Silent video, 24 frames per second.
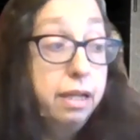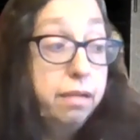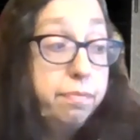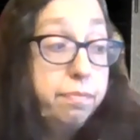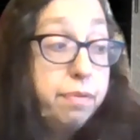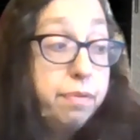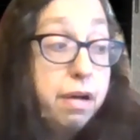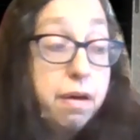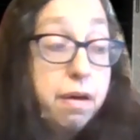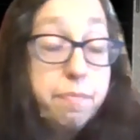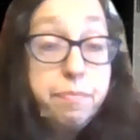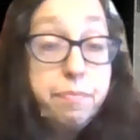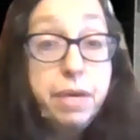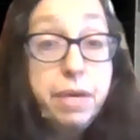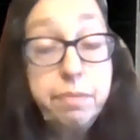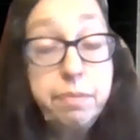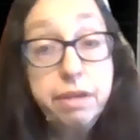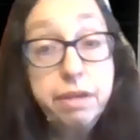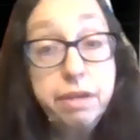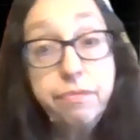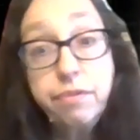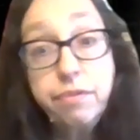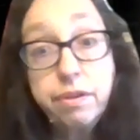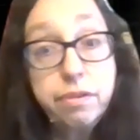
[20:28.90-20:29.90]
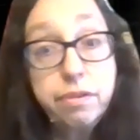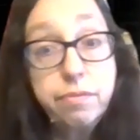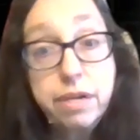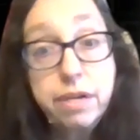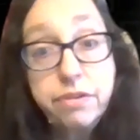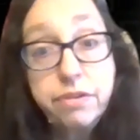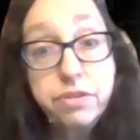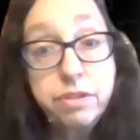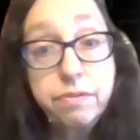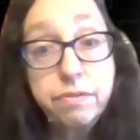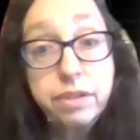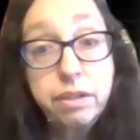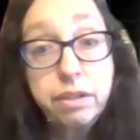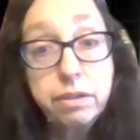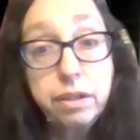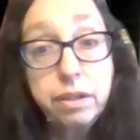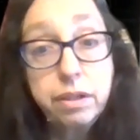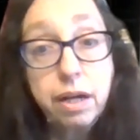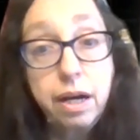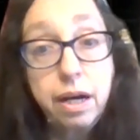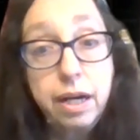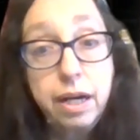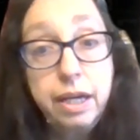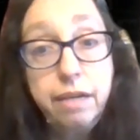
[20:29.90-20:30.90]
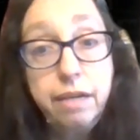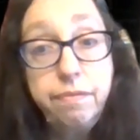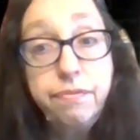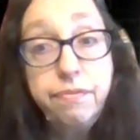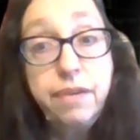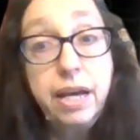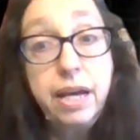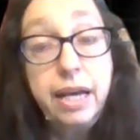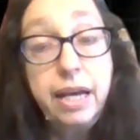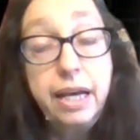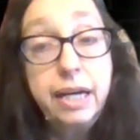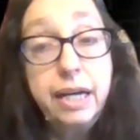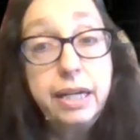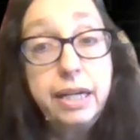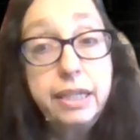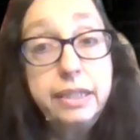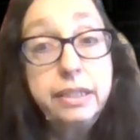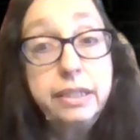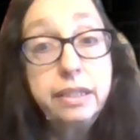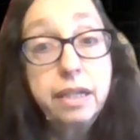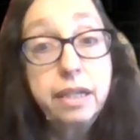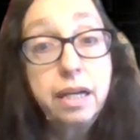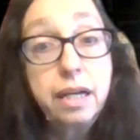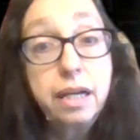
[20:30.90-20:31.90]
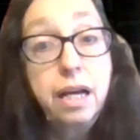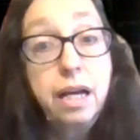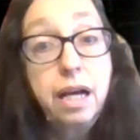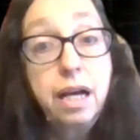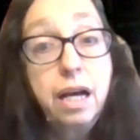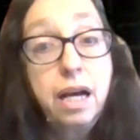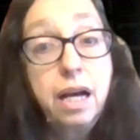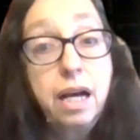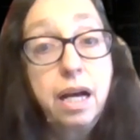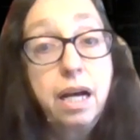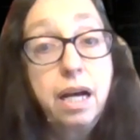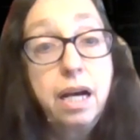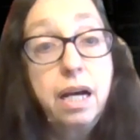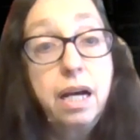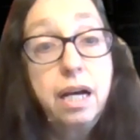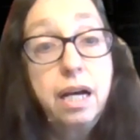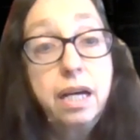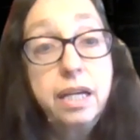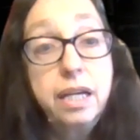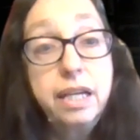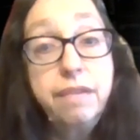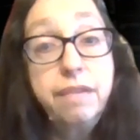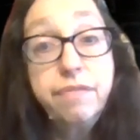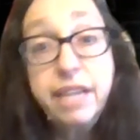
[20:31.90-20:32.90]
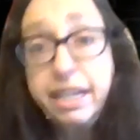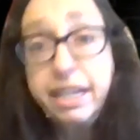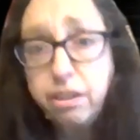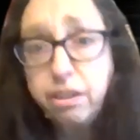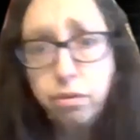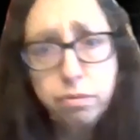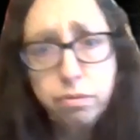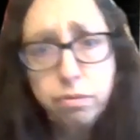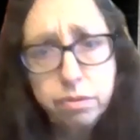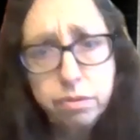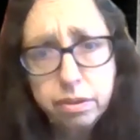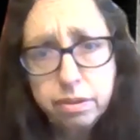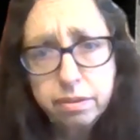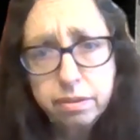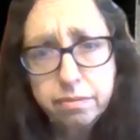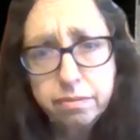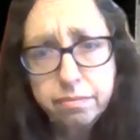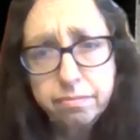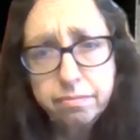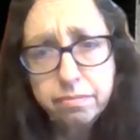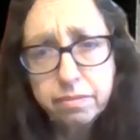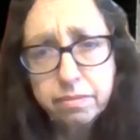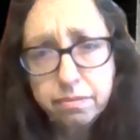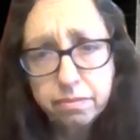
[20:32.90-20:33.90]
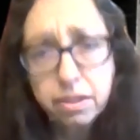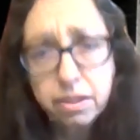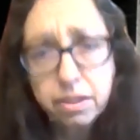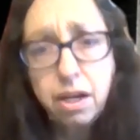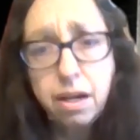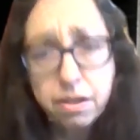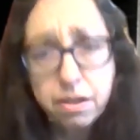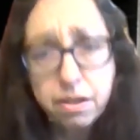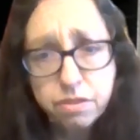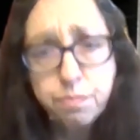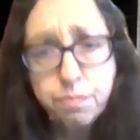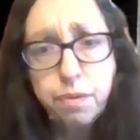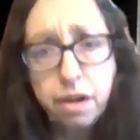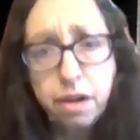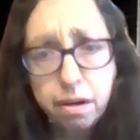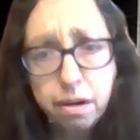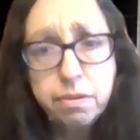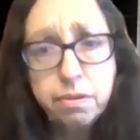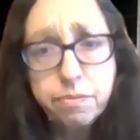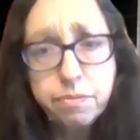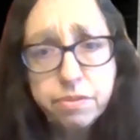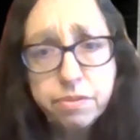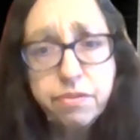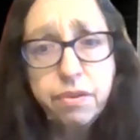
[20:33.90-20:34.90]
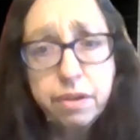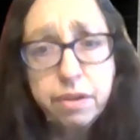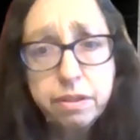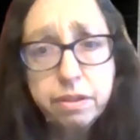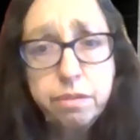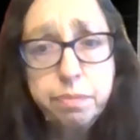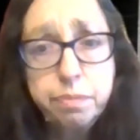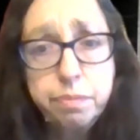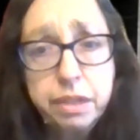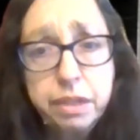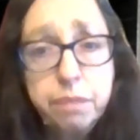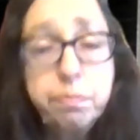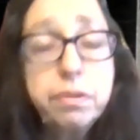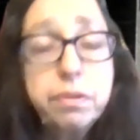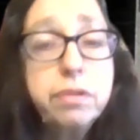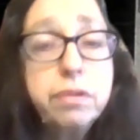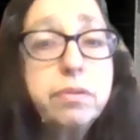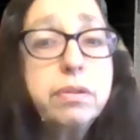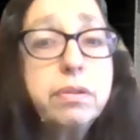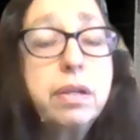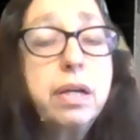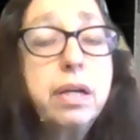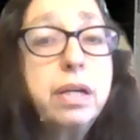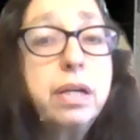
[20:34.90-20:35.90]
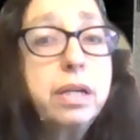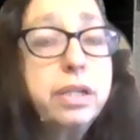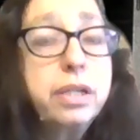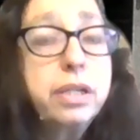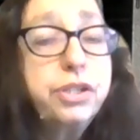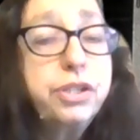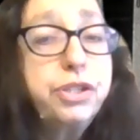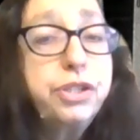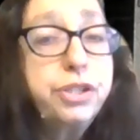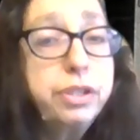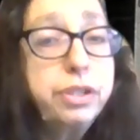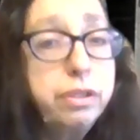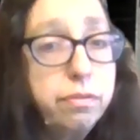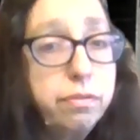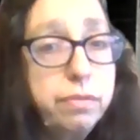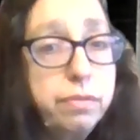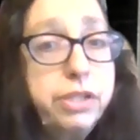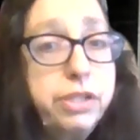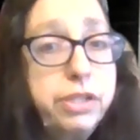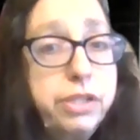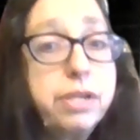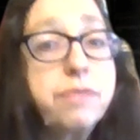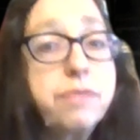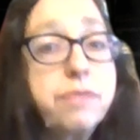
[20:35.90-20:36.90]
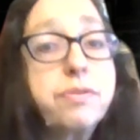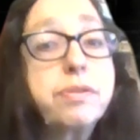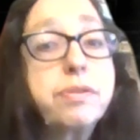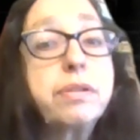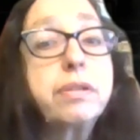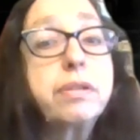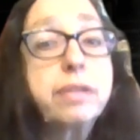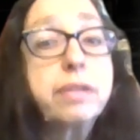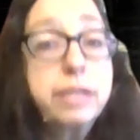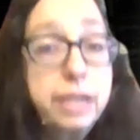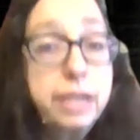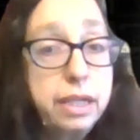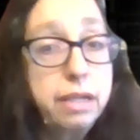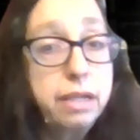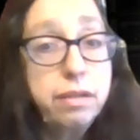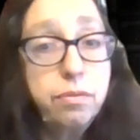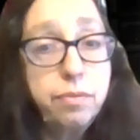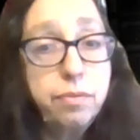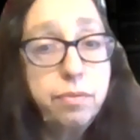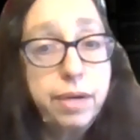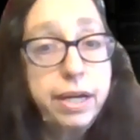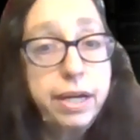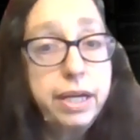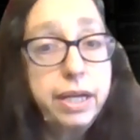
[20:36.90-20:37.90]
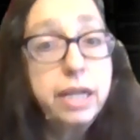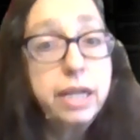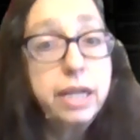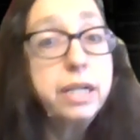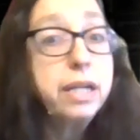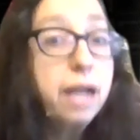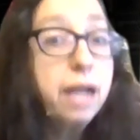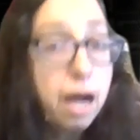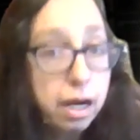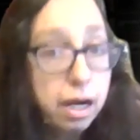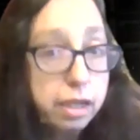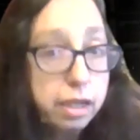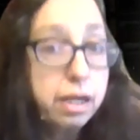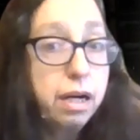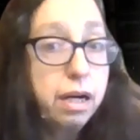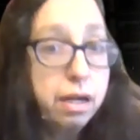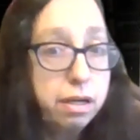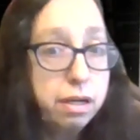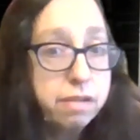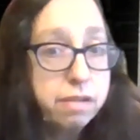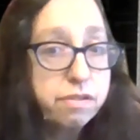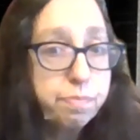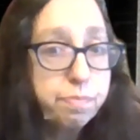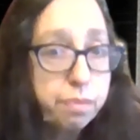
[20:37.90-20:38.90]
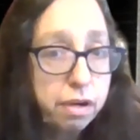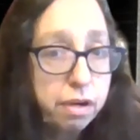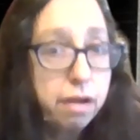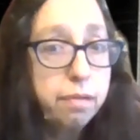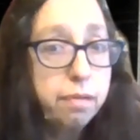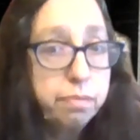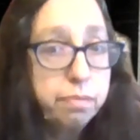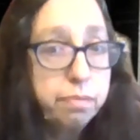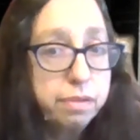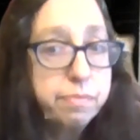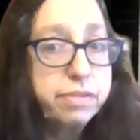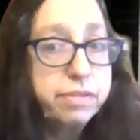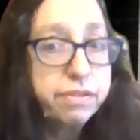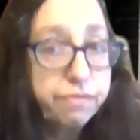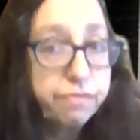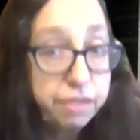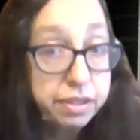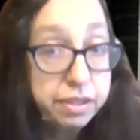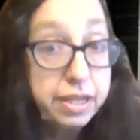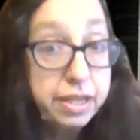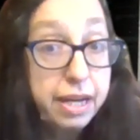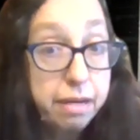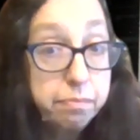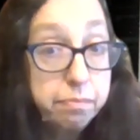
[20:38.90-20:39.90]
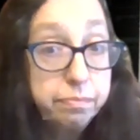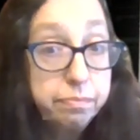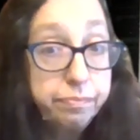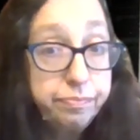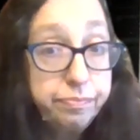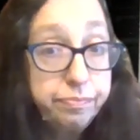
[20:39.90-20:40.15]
but maybe for the rest of their life? And if they don't cause problems for other people, shouldn't we just look the other way and not cause problems for them?